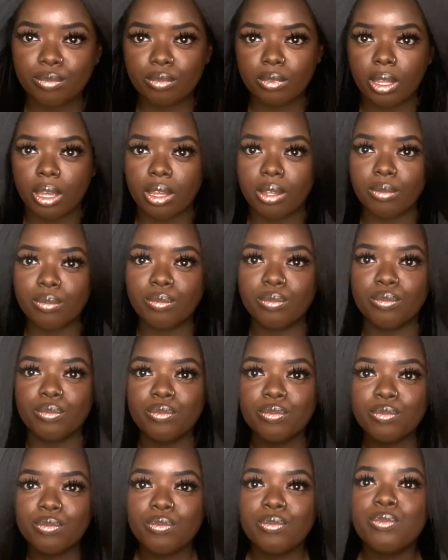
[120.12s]
okay?
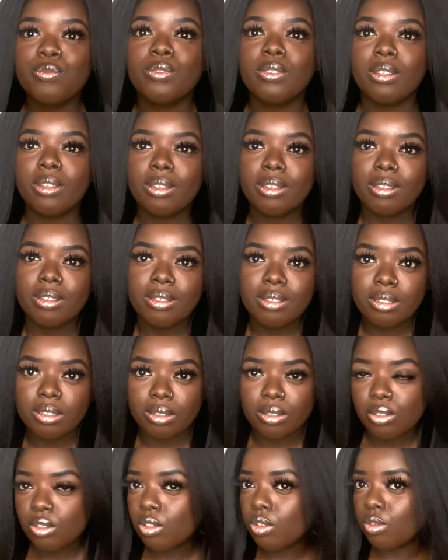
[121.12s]

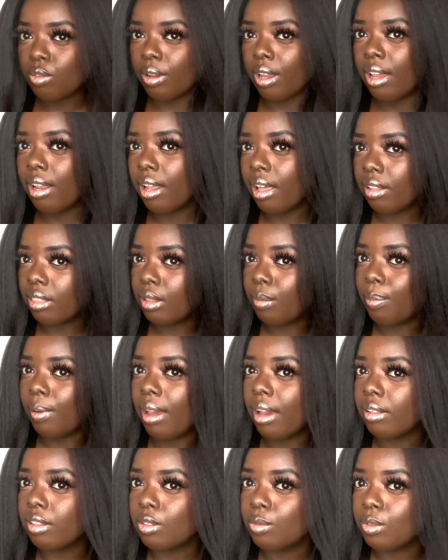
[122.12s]
Straight out the
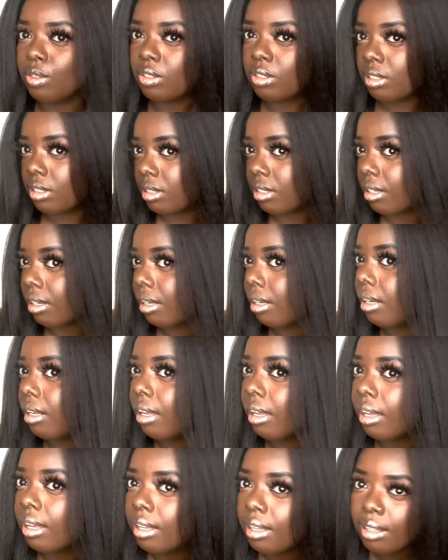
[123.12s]
pack is what she's looking
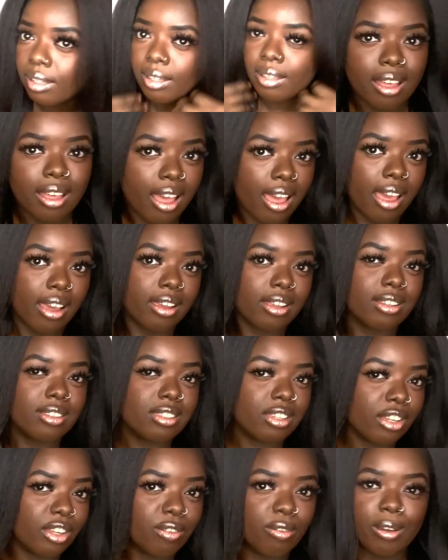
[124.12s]
like. I can
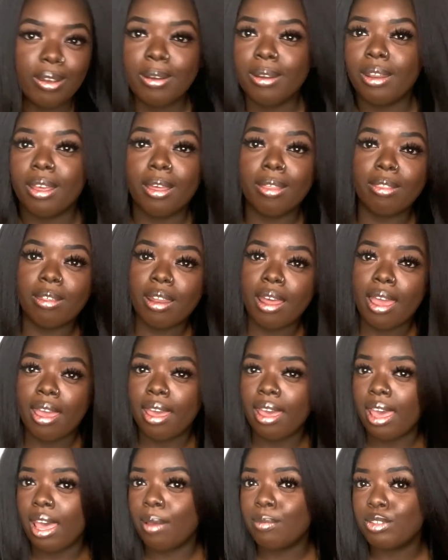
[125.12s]
tell you right now that I
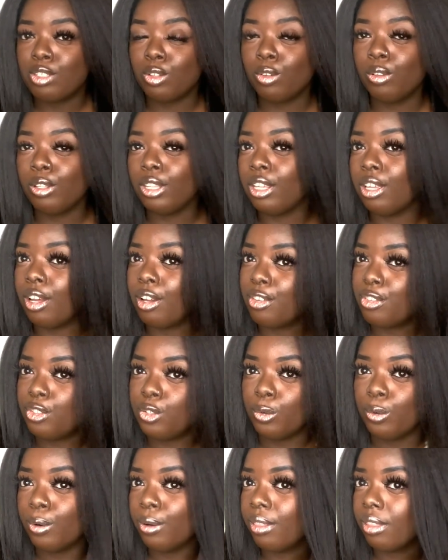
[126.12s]
absolutely
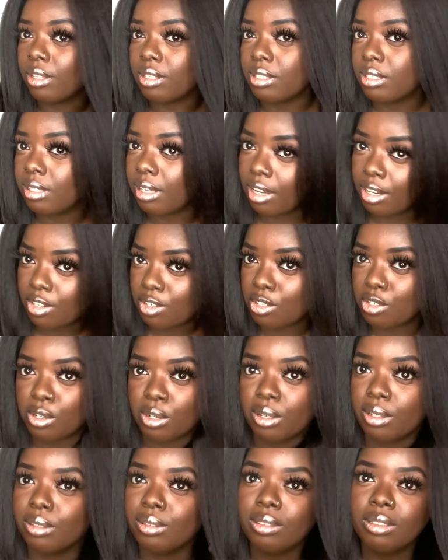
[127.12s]
adore this
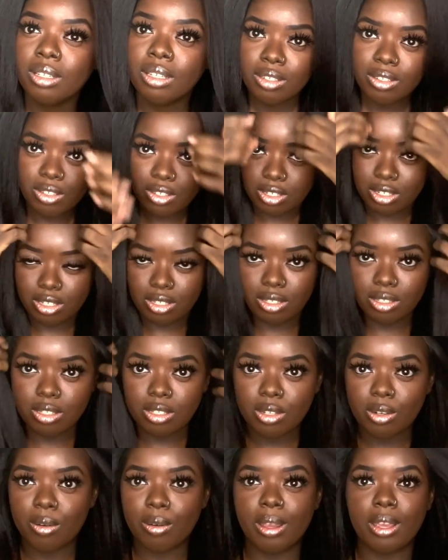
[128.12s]
texture.
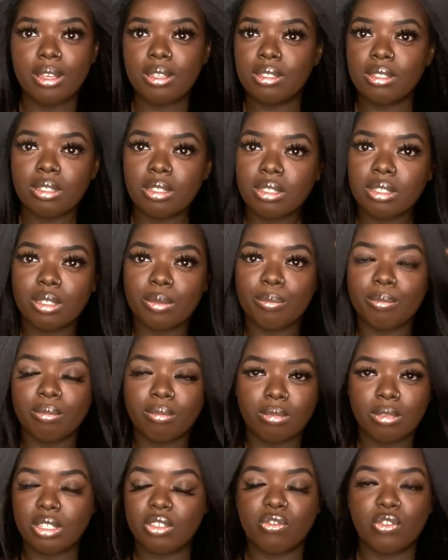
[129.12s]
Jesus Christ,
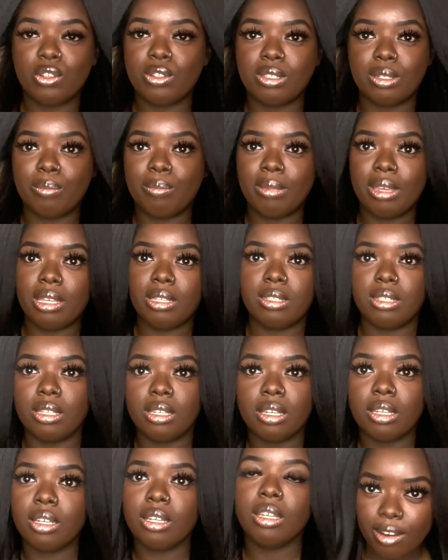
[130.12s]
this feels
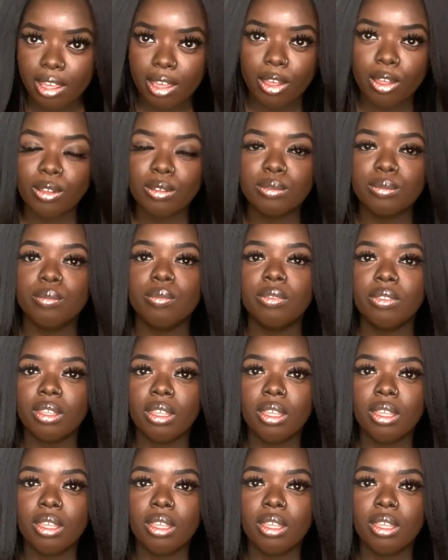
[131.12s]
amazing. Now,